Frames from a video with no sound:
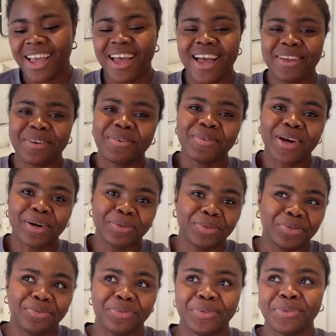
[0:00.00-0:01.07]
I don't know how
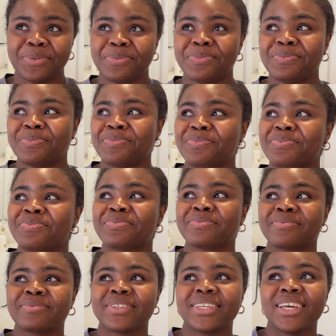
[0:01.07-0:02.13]
to feel.
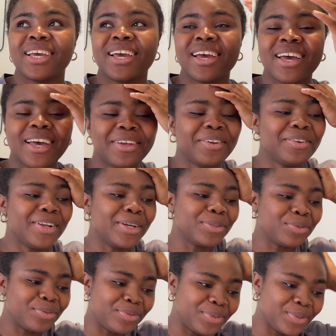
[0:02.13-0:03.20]
I don't know how
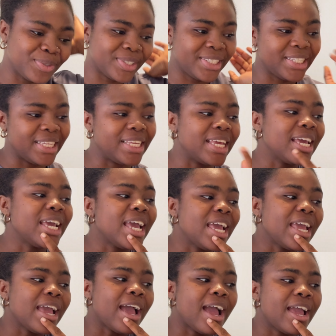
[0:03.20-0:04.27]
to feel. See,
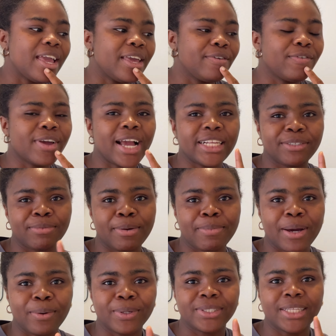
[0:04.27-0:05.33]
if you guys remember,
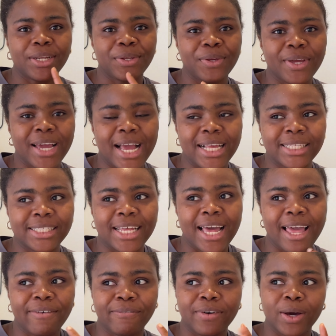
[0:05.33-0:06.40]
I was telling you guys that
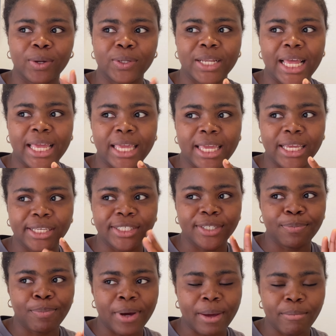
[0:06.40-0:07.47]
I found like a
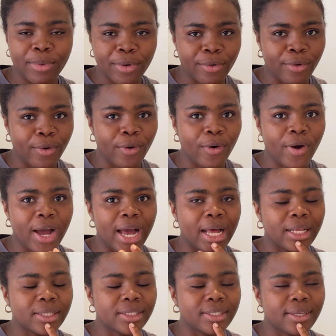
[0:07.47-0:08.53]
cheaper mirror
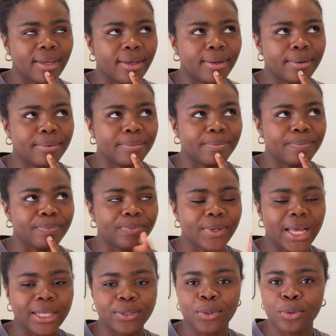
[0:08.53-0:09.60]
at um
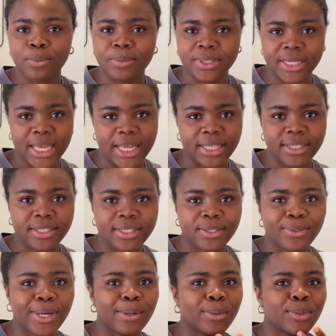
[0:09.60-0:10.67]
at HomeSense.
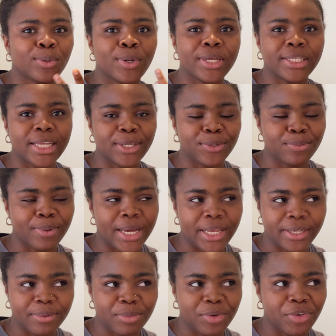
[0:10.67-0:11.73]
So I was going there to buy
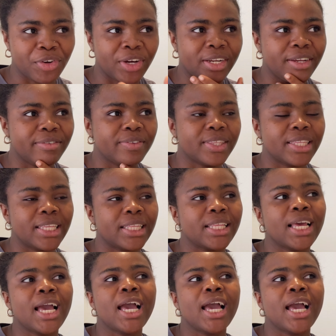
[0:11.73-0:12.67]
the mirror and everything.